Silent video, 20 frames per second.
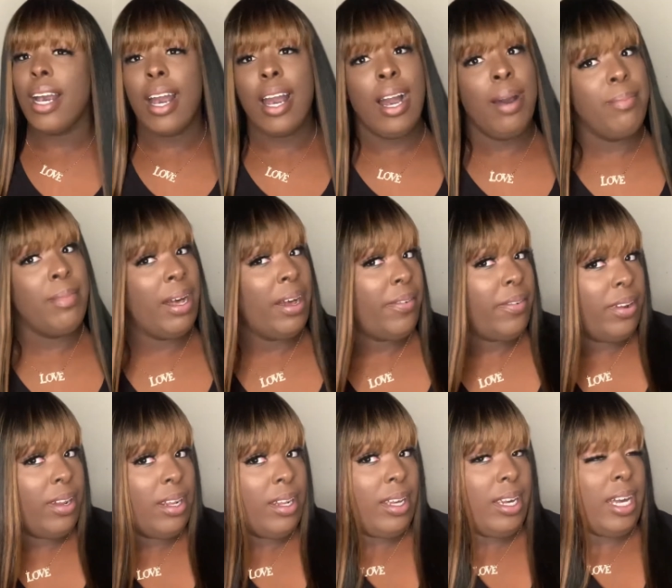I'm not
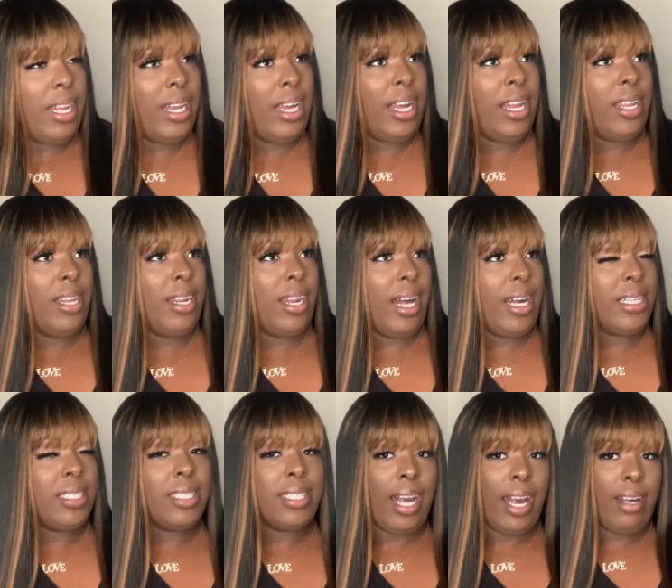getting any
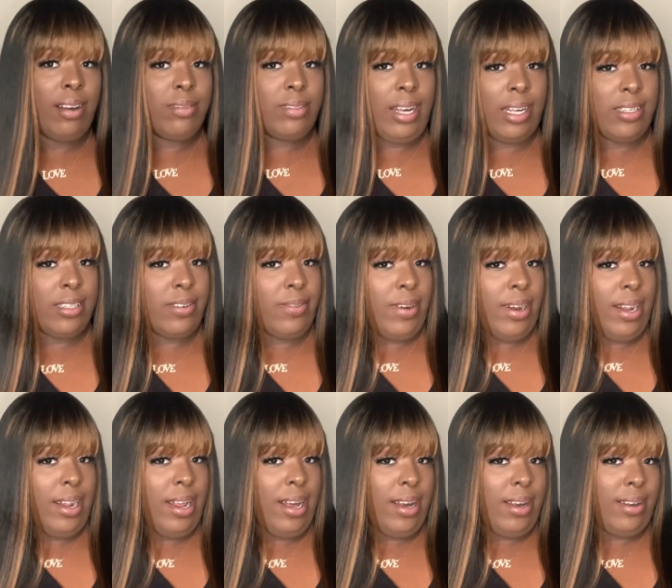like tangles as of
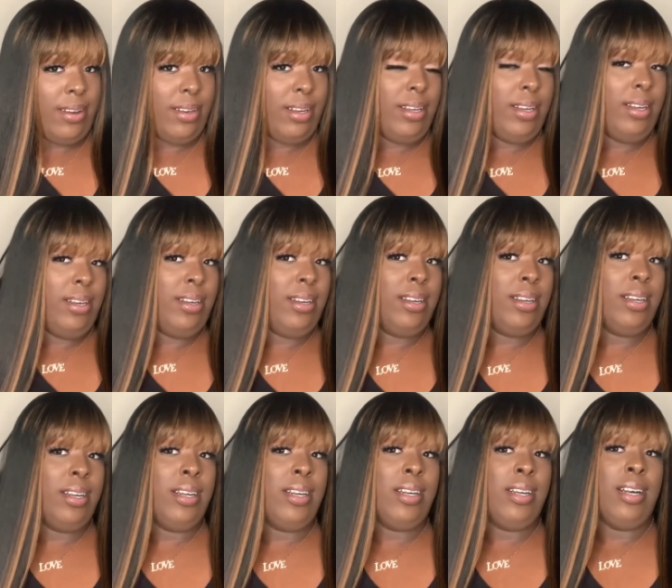right now.
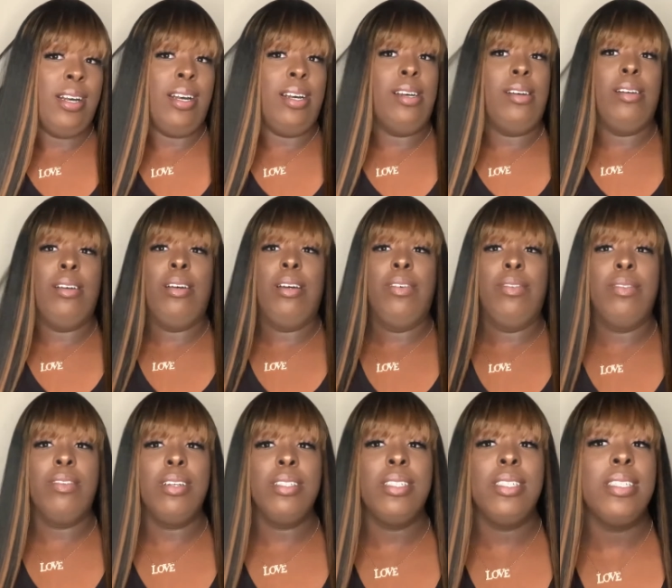Of
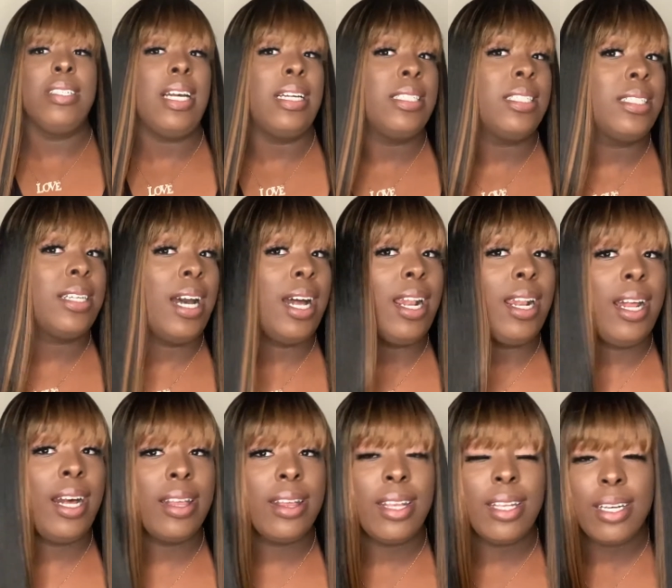course, since I just got it
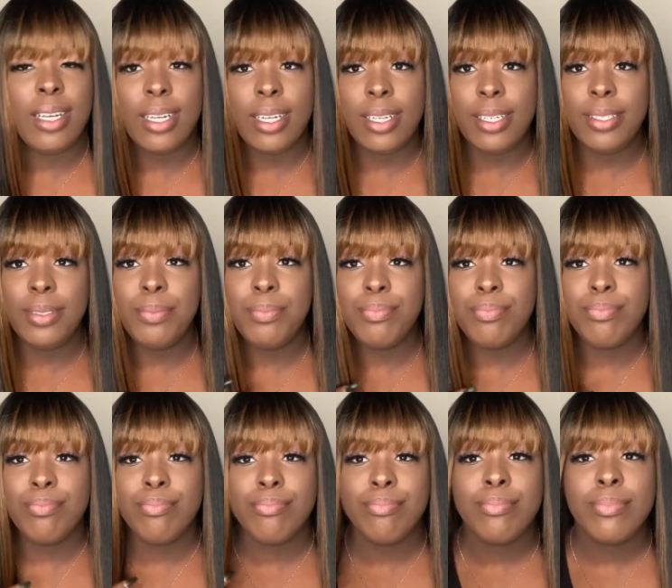out
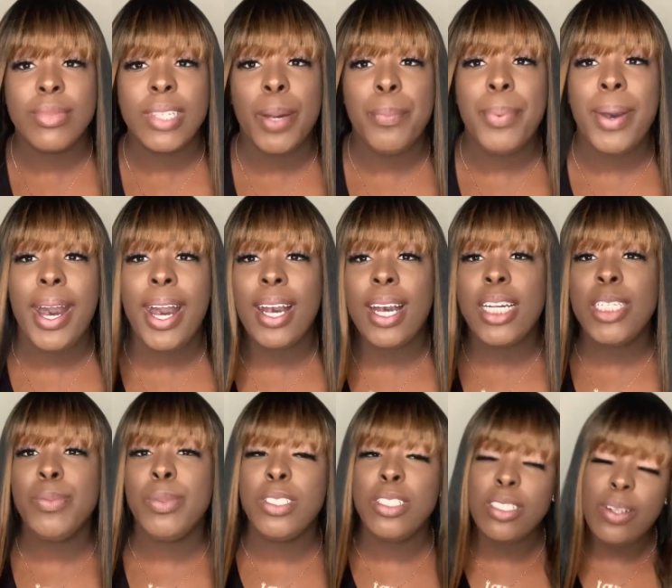the package,
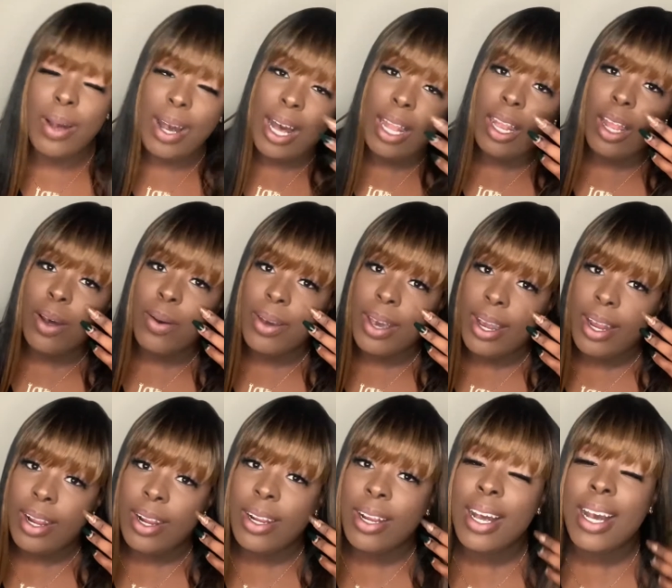but you know how long
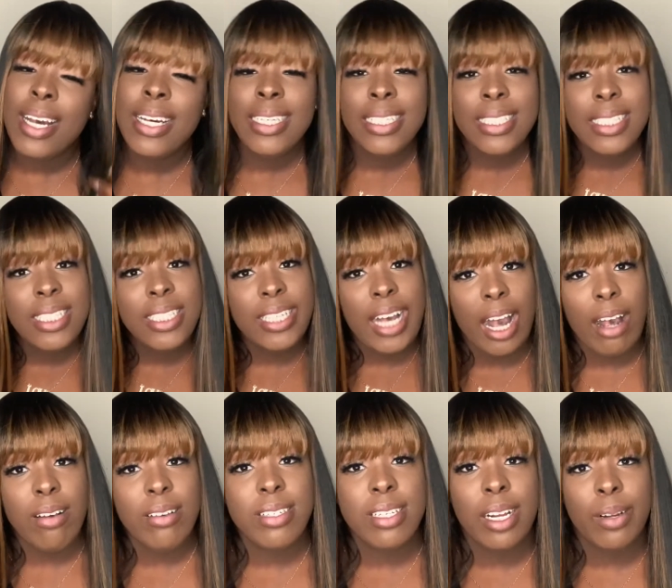hair
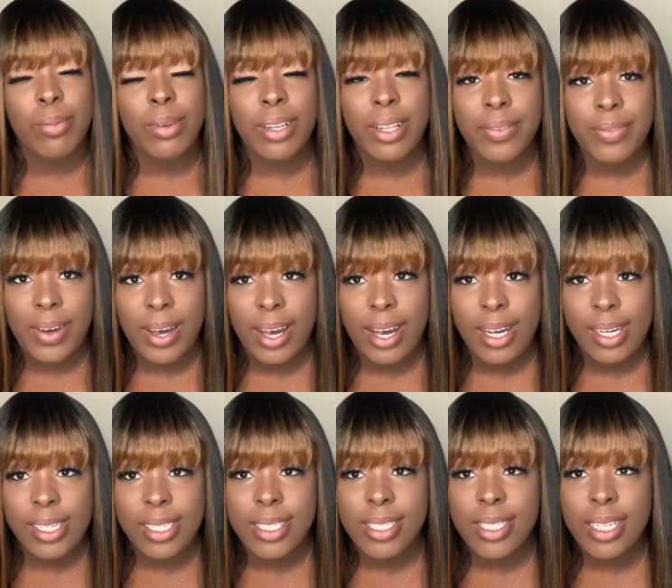tangles up really
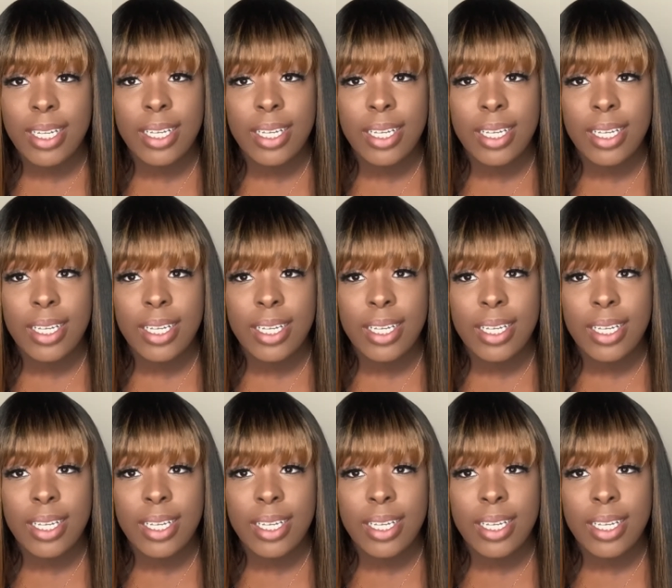fast.